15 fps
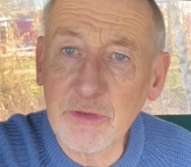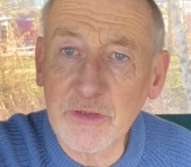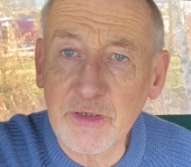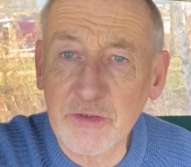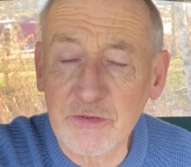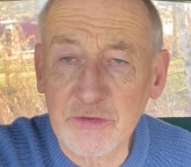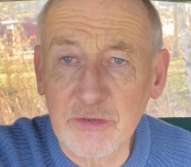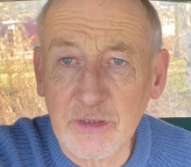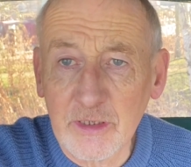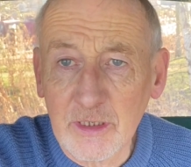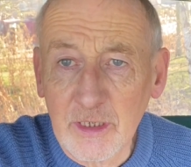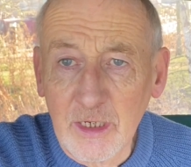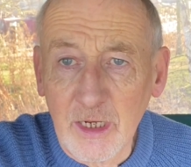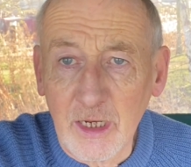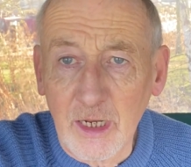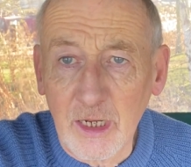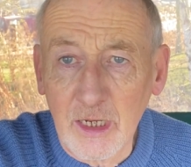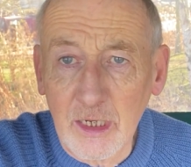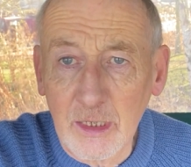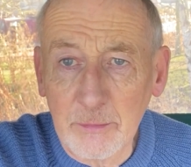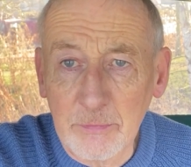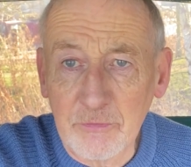you this
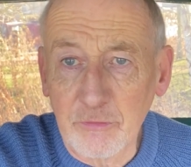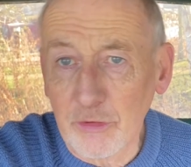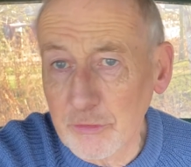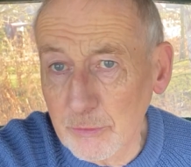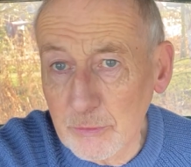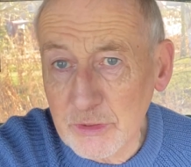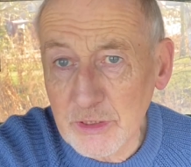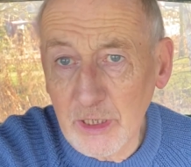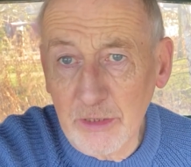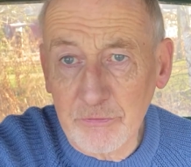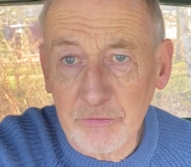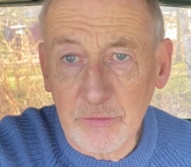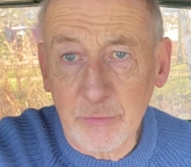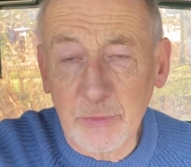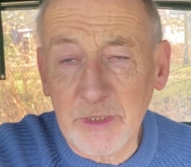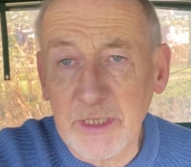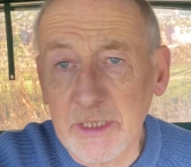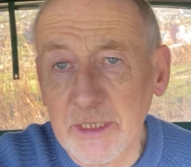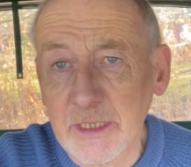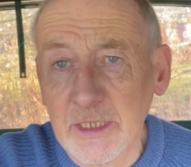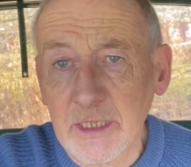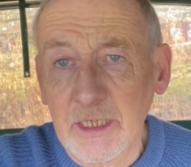before I do Cider of the
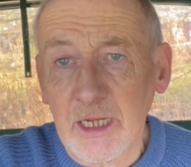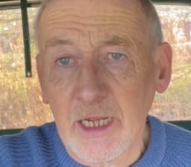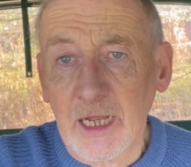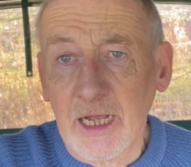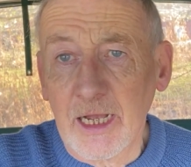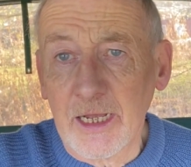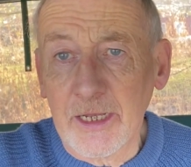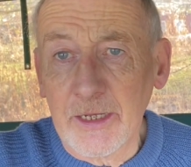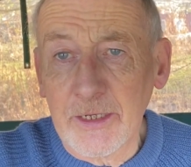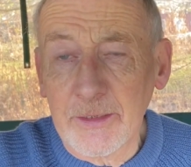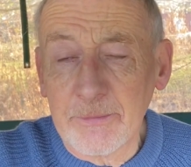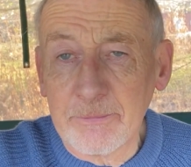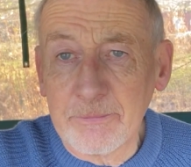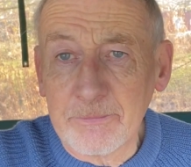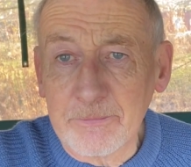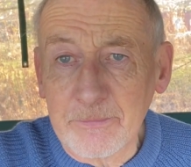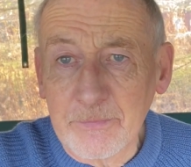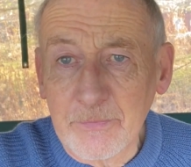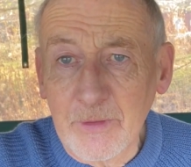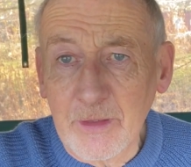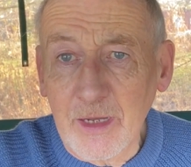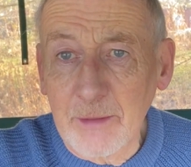Week.
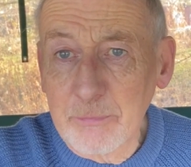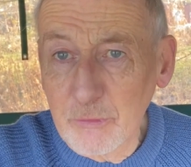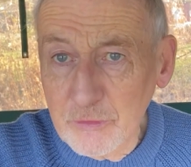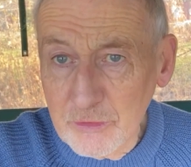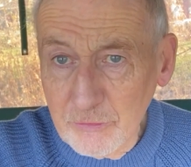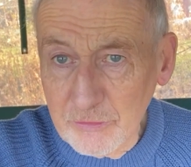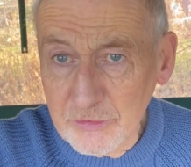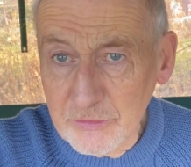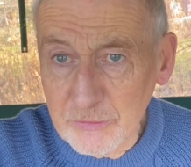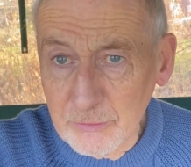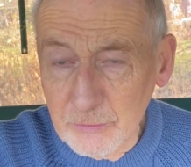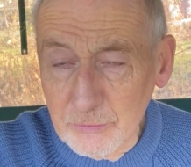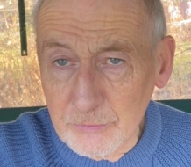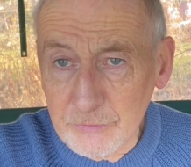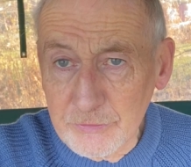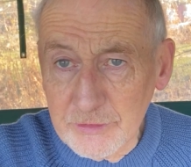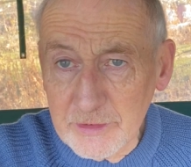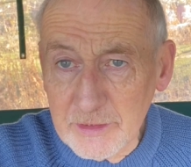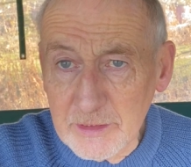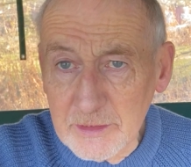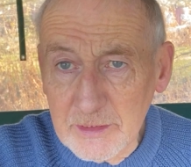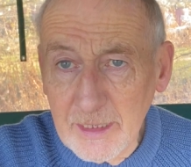I put the crystals,
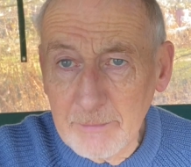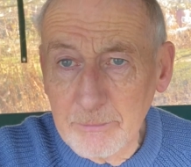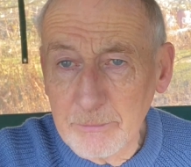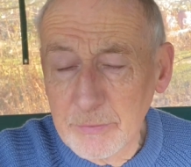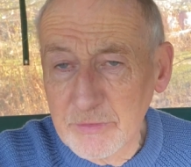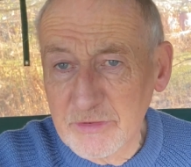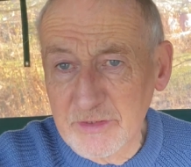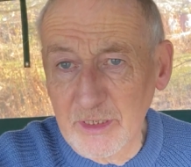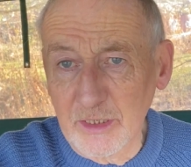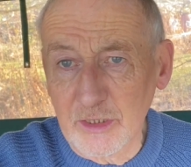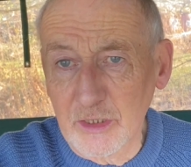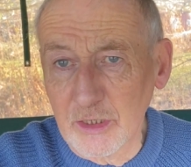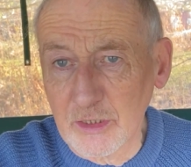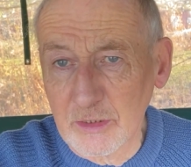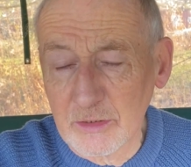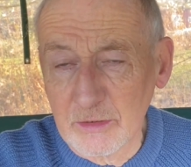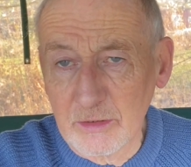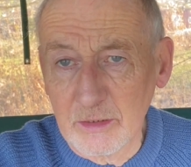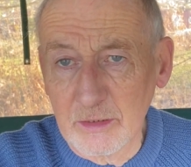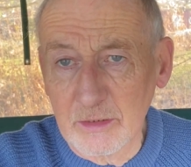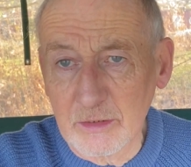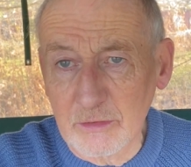the damp silica
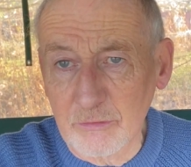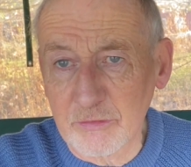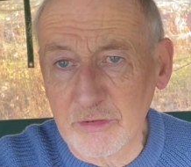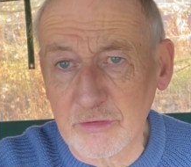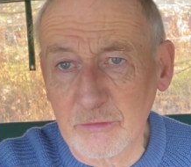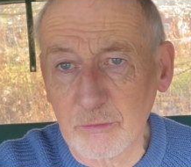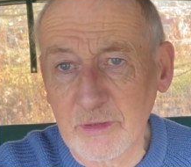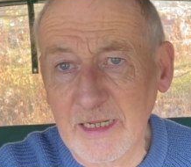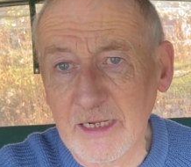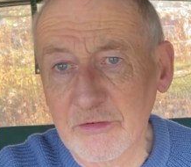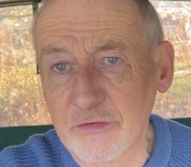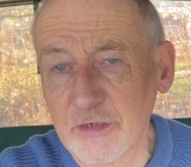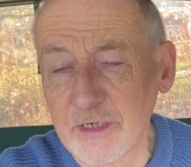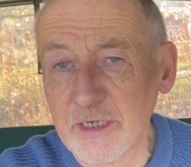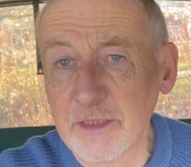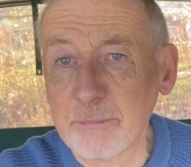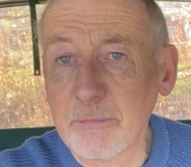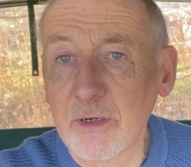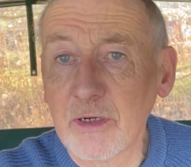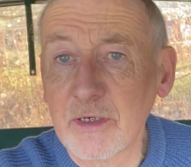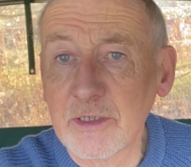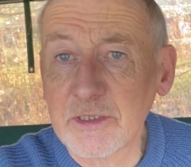crystal catcher, in
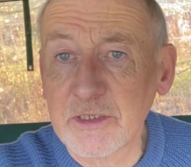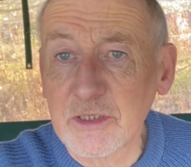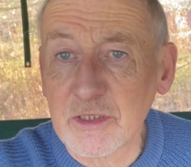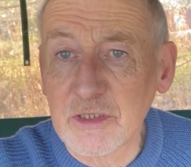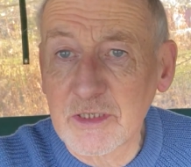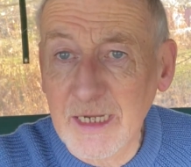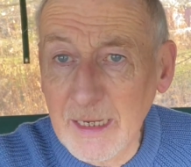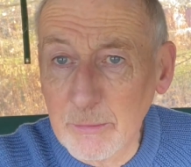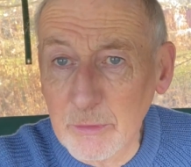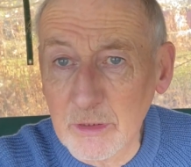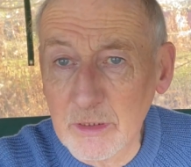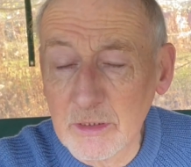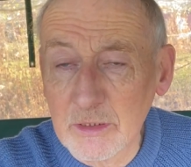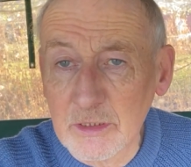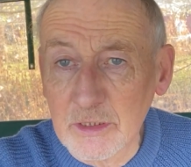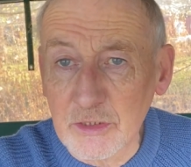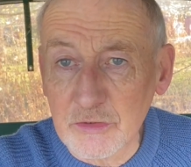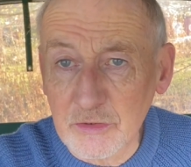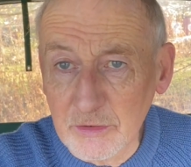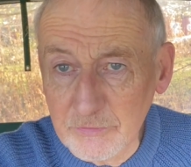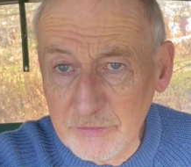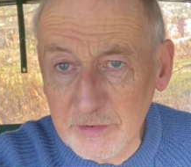my tower, as
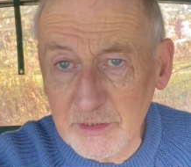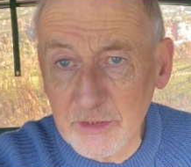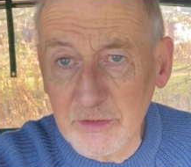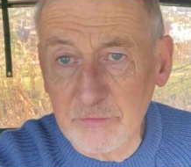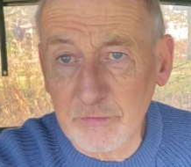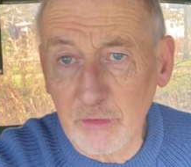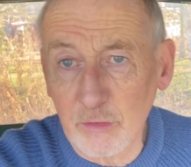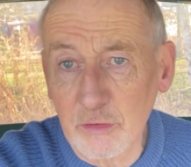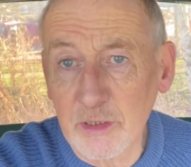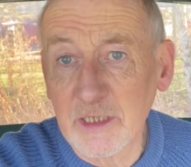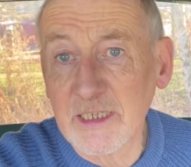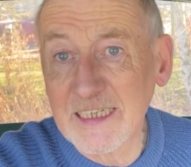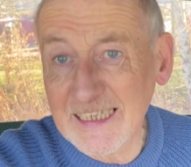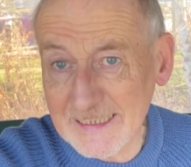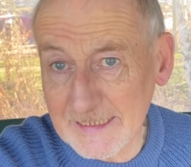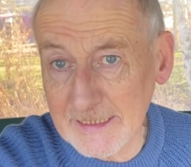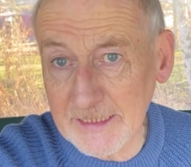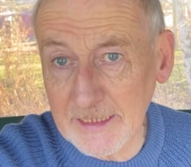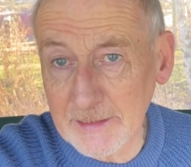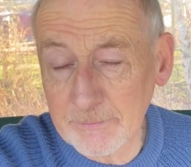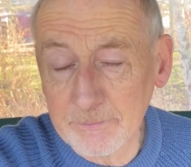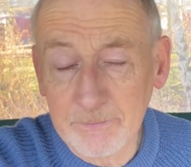you'll have seen in the vlog
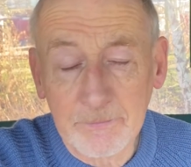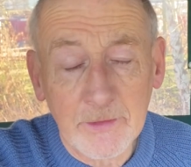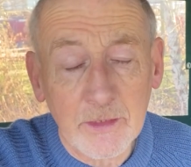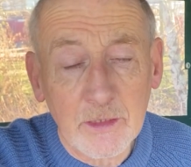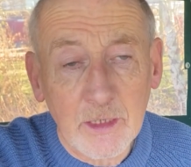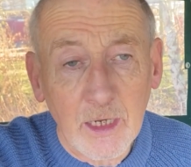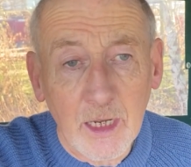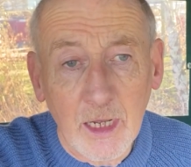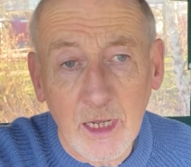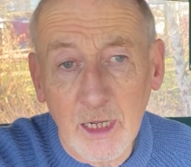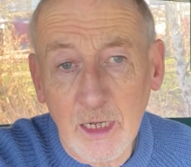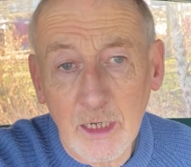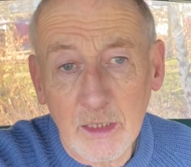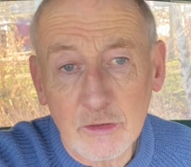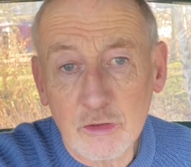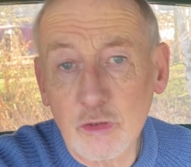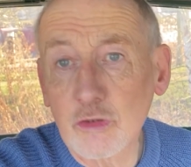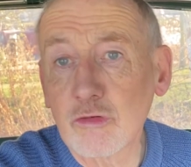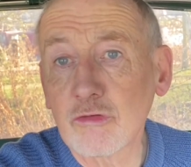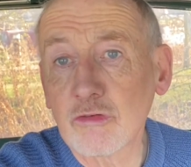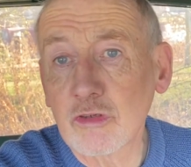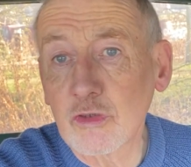yesterday, just
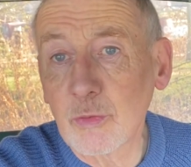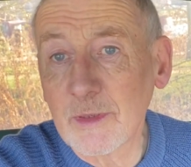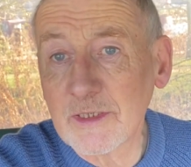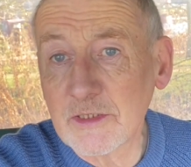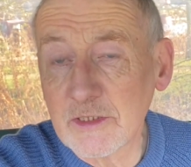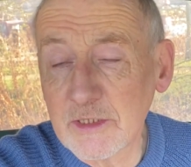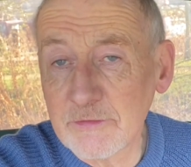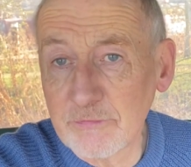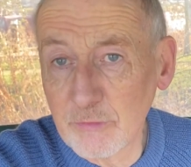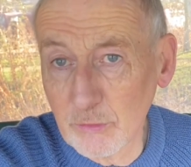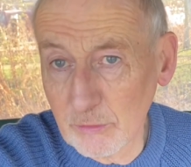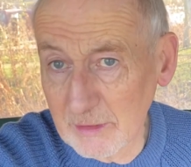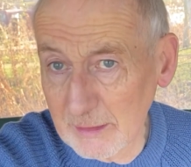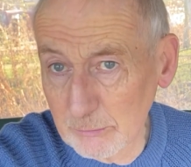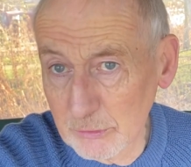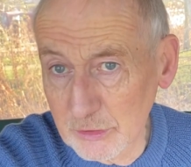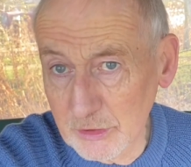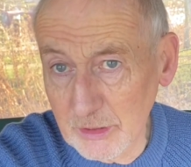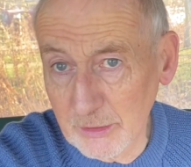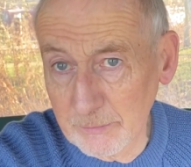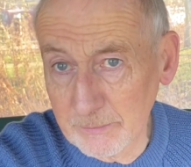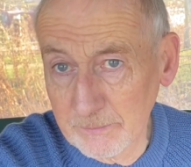under 24 hours
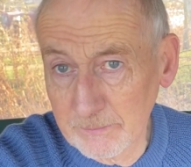ago,